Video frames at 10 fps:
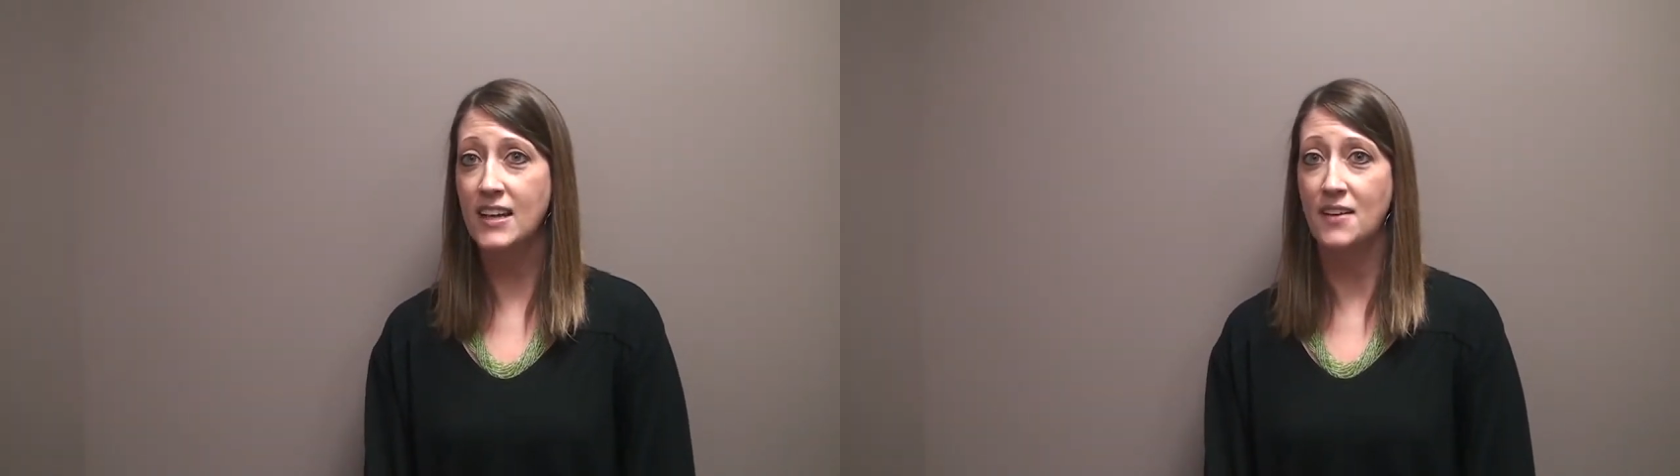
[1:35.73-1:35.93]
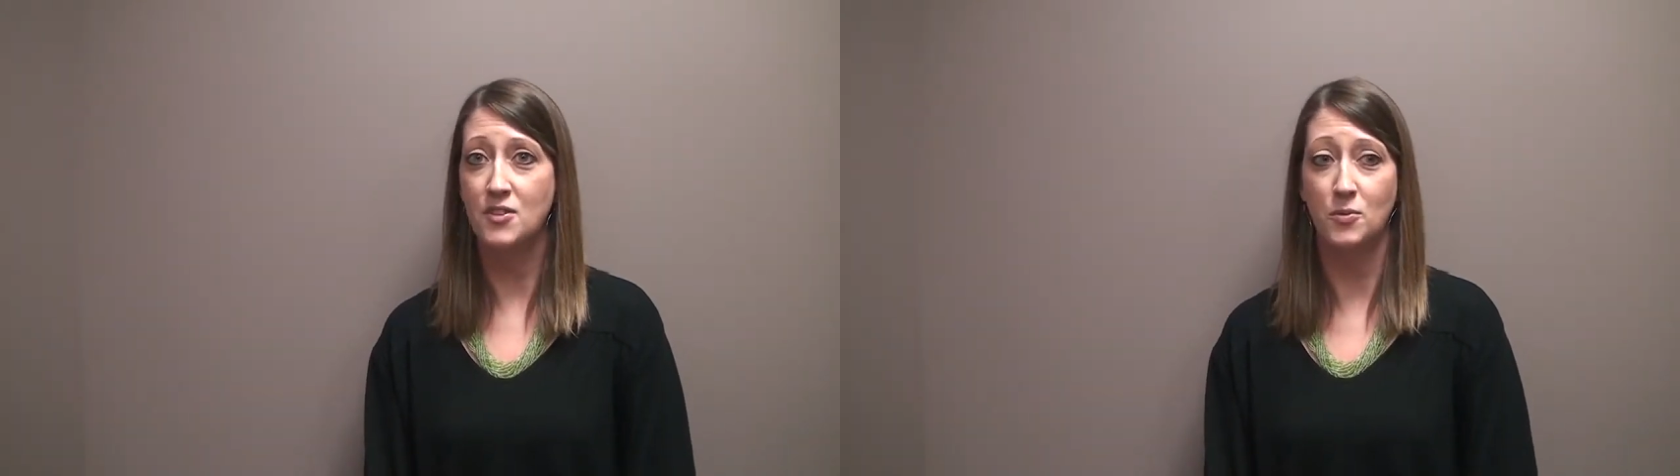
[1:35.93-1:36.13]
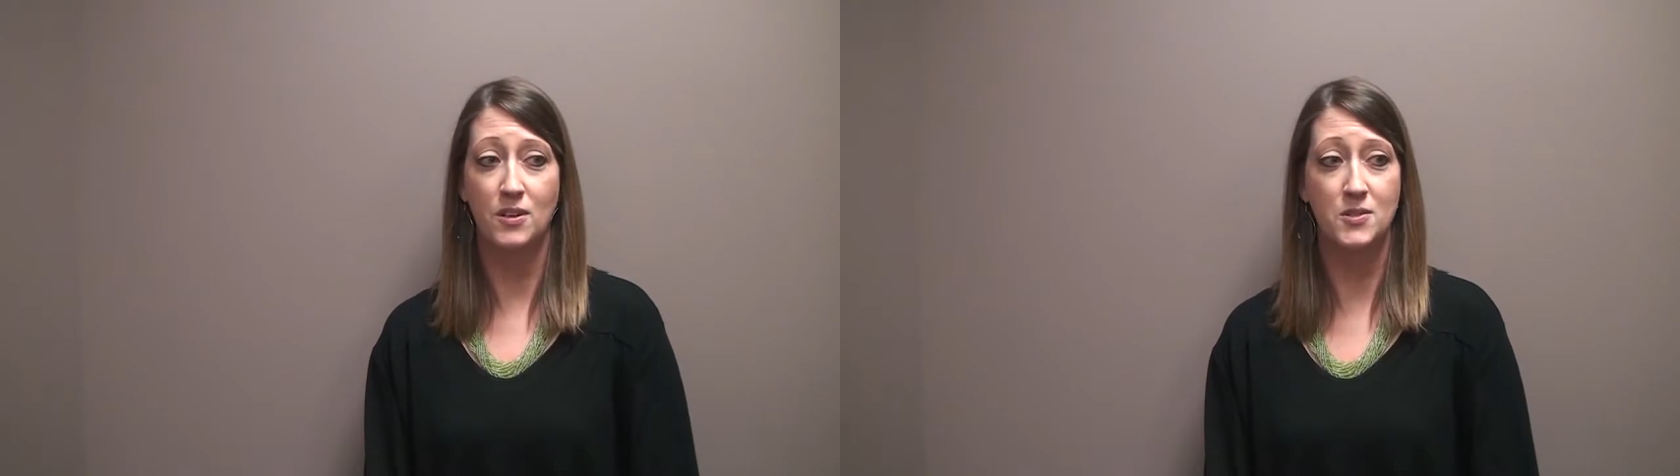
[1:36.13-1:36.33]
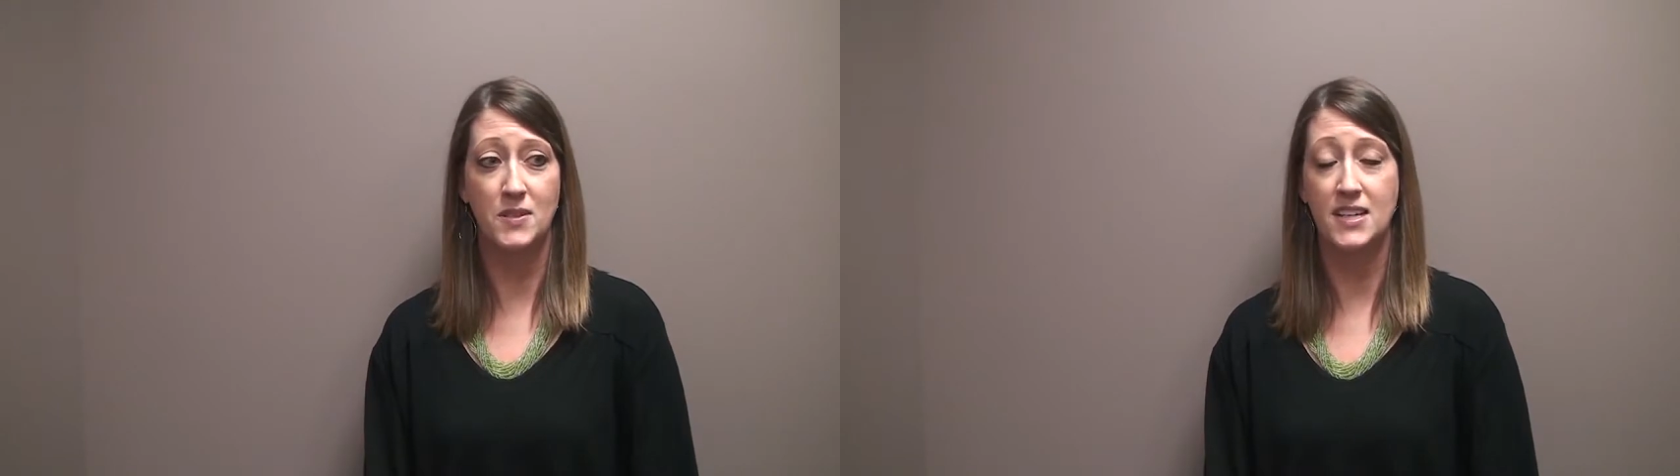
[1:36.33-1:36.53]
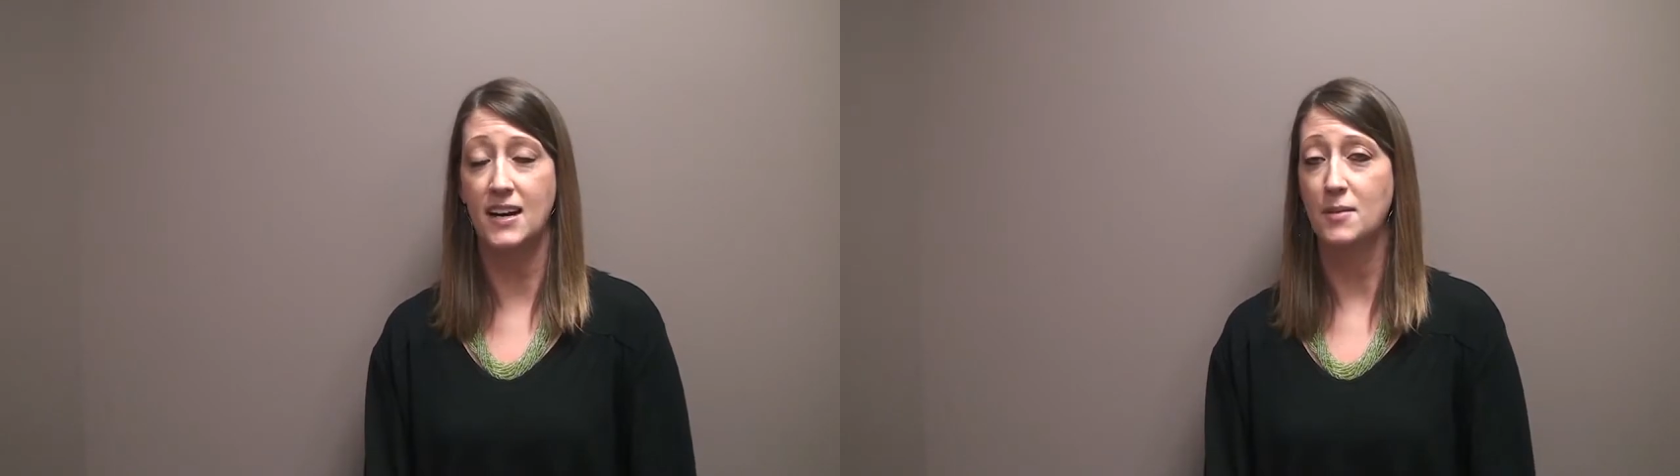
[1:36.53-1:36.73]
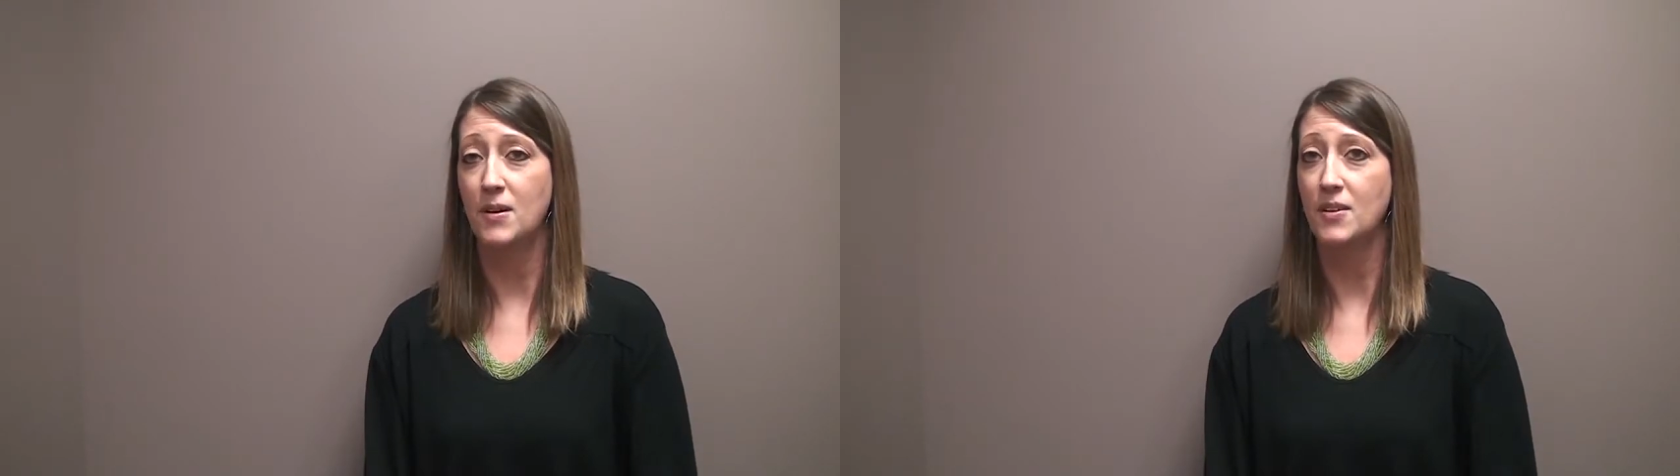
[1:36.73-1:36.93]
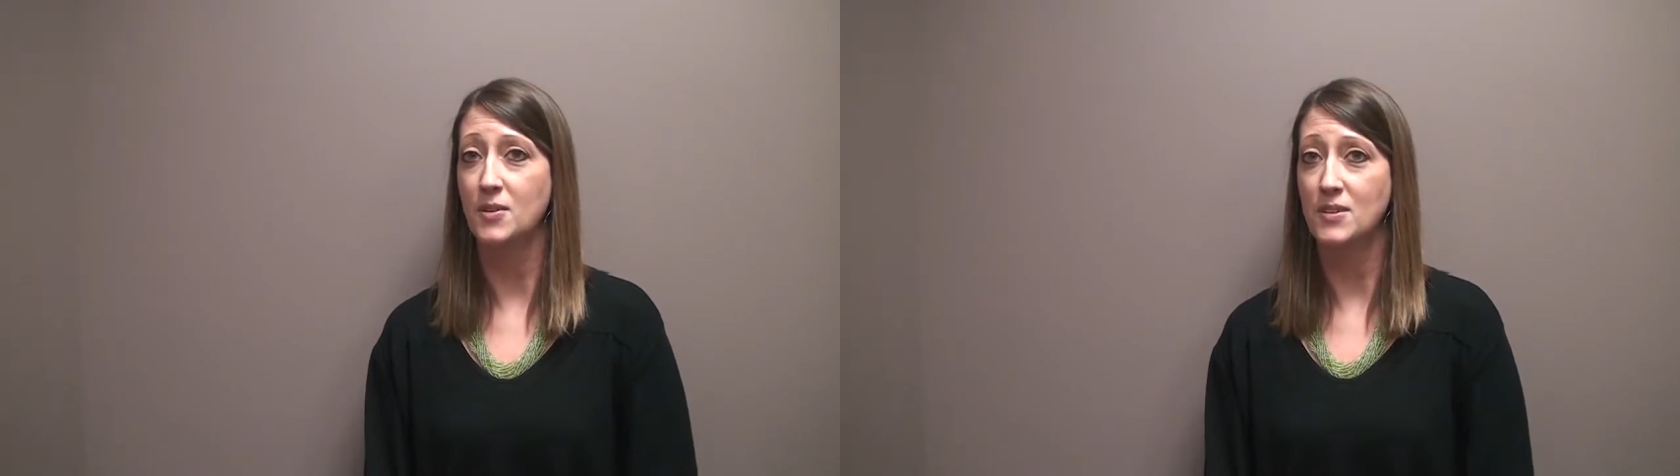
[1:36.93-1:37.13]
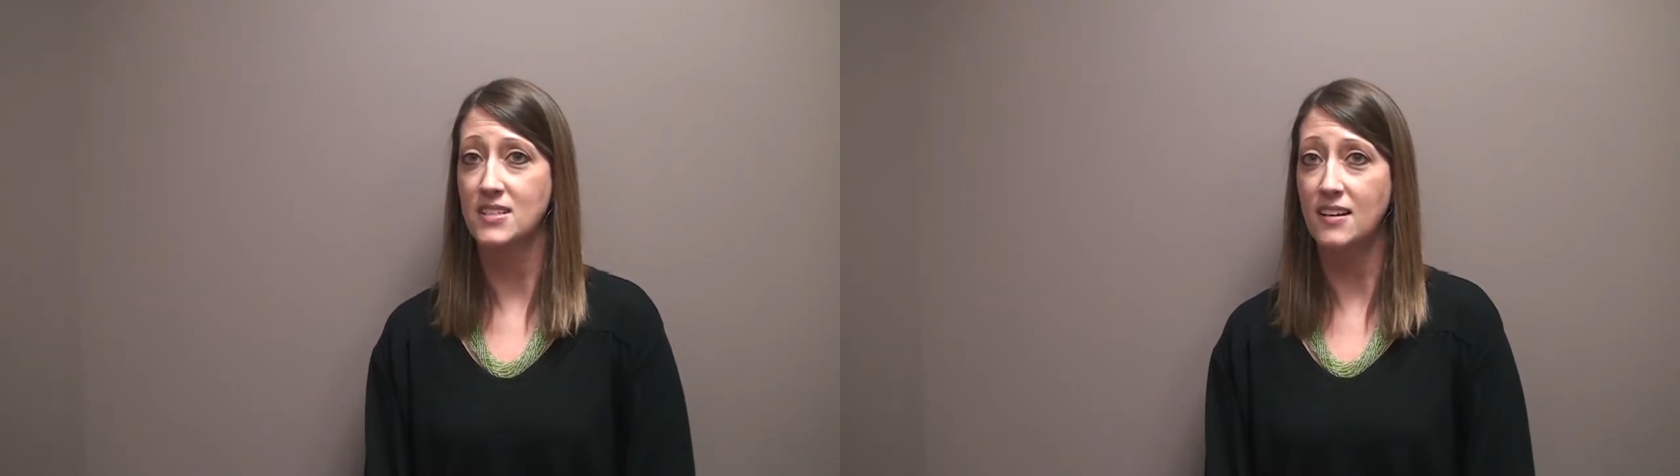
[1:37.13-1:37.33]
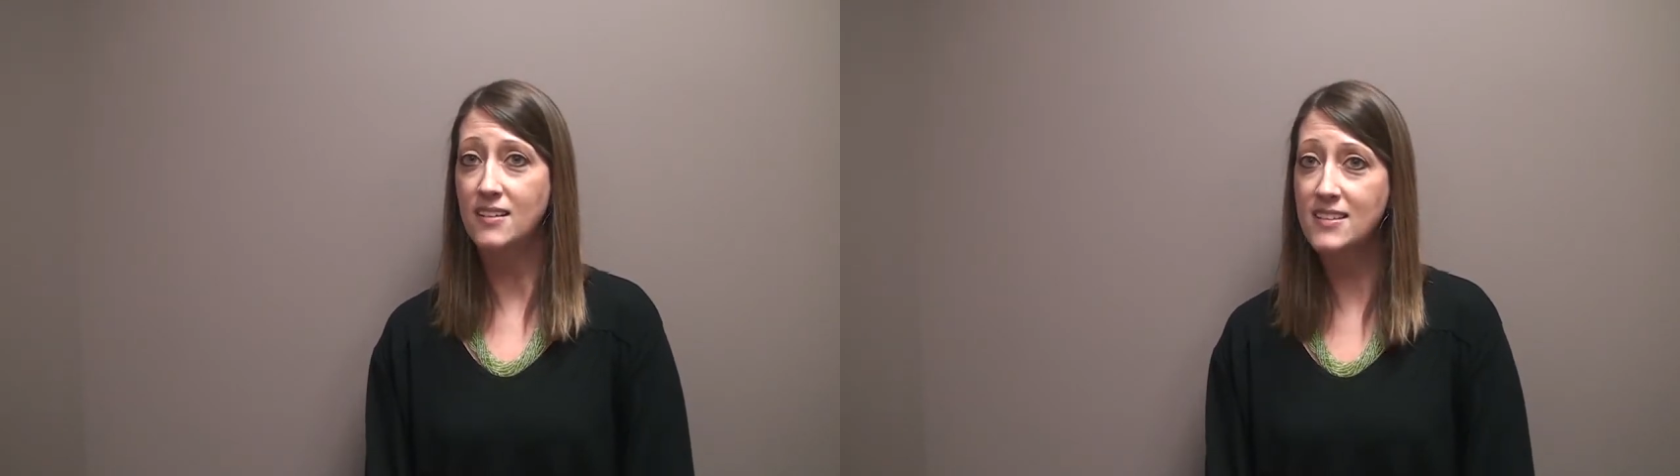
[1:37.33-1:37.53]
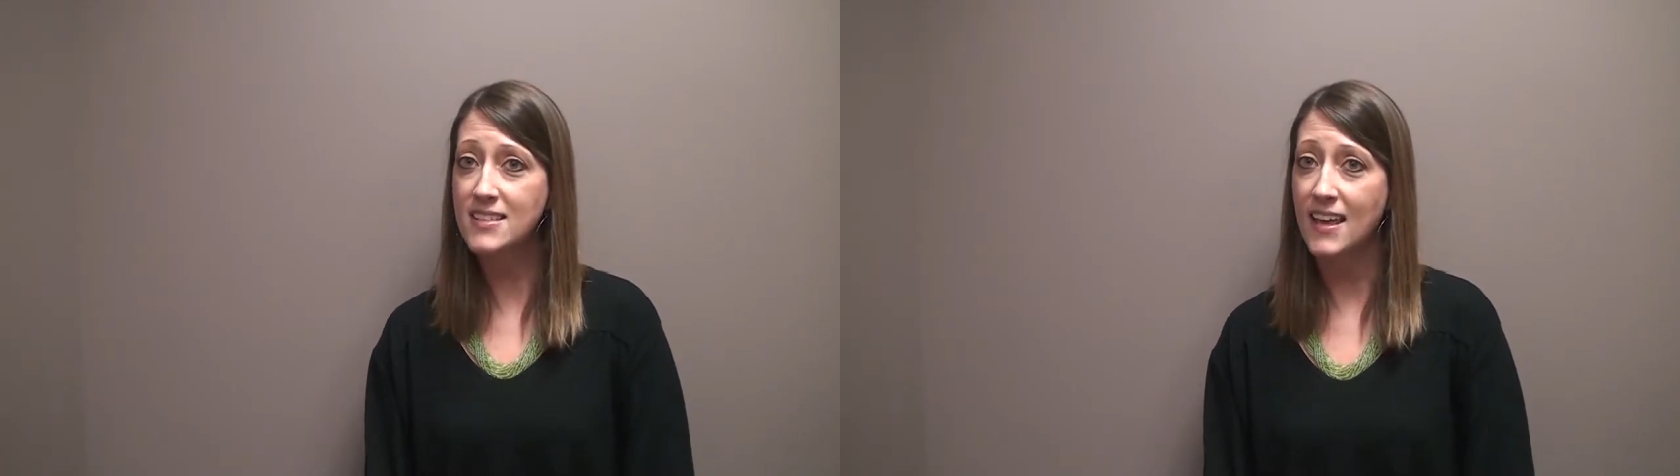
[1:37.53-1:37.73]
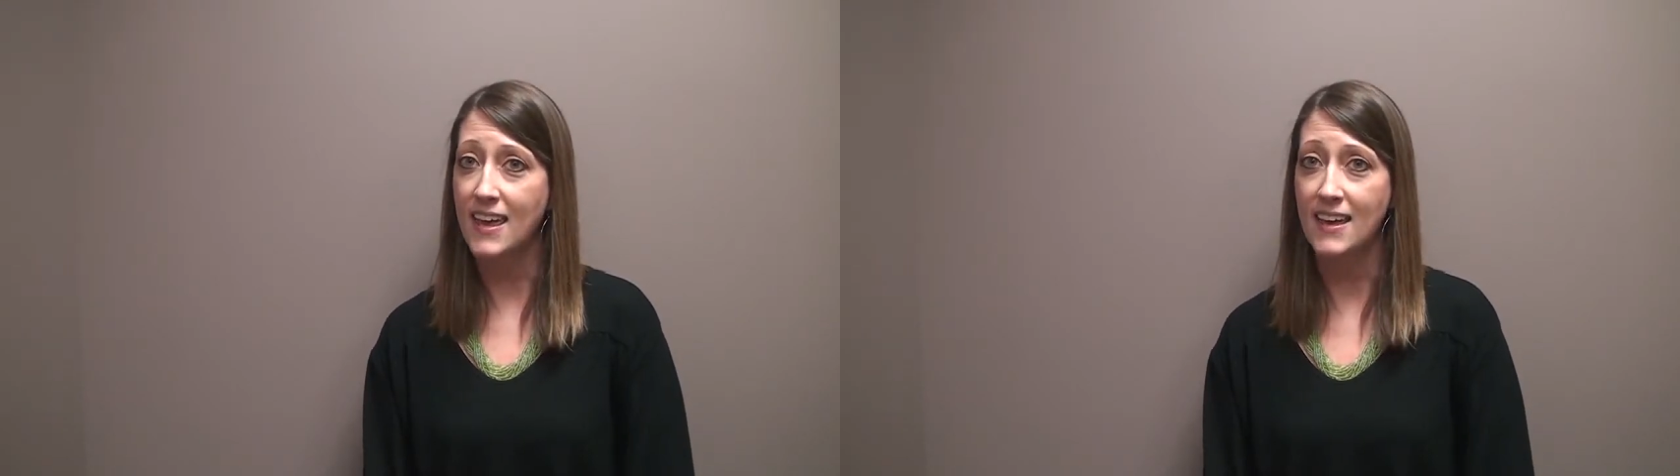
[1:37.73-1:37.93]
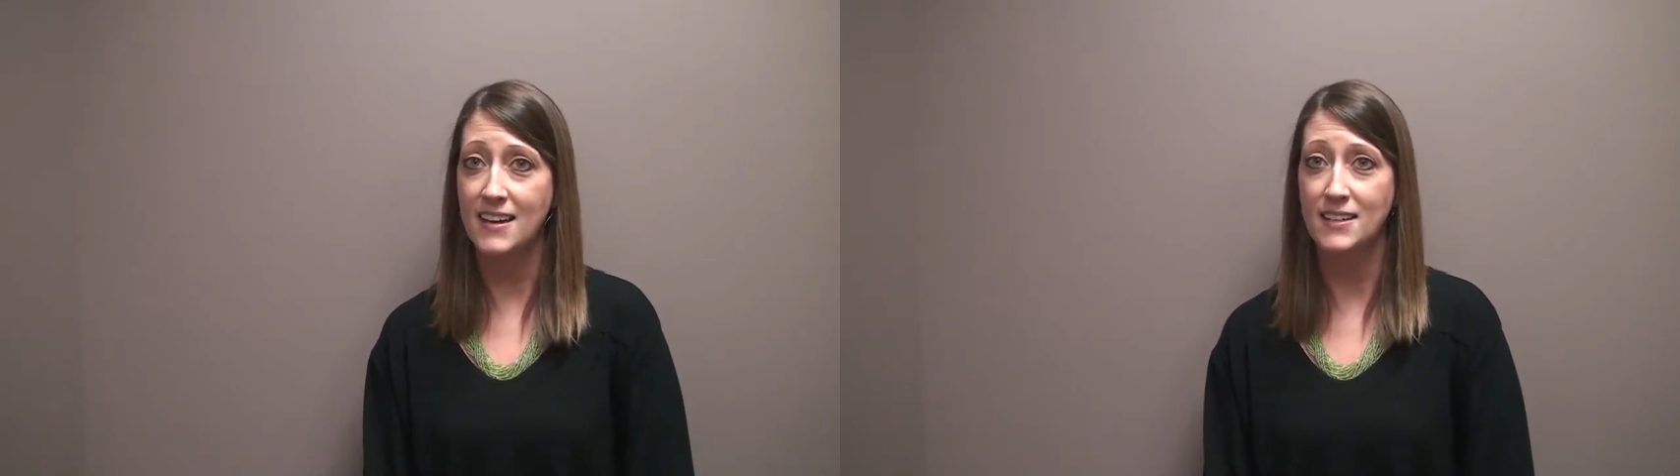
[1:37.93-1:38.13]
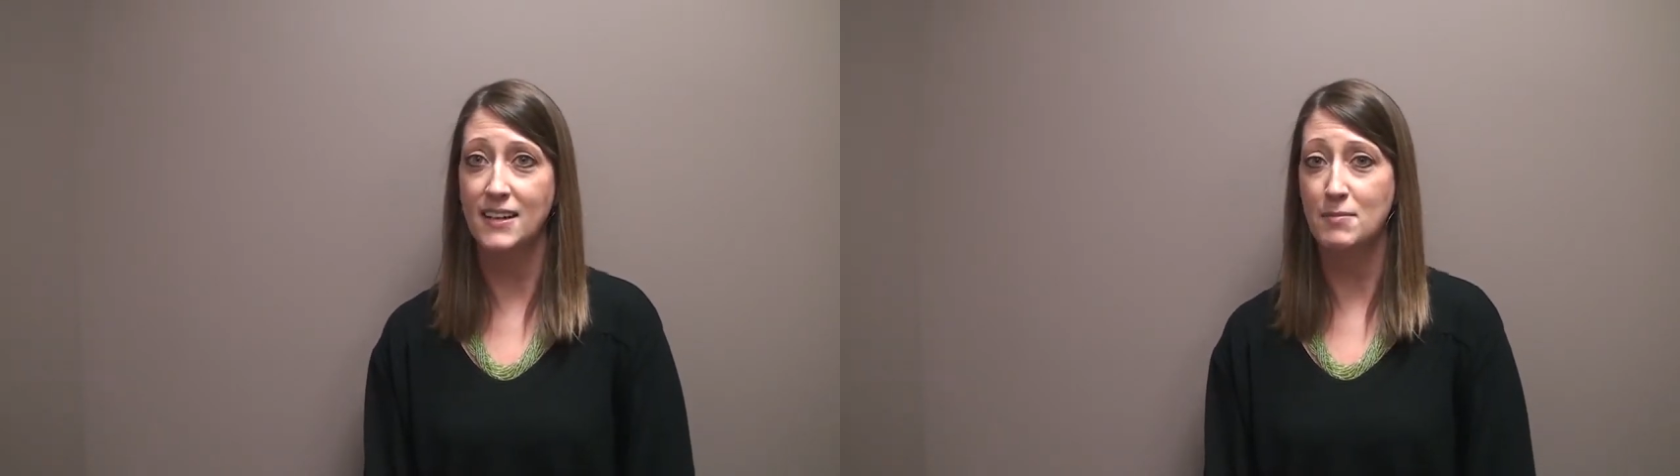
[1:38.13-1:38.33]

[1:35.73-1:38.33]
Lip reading: Afterwards, we talk about the results and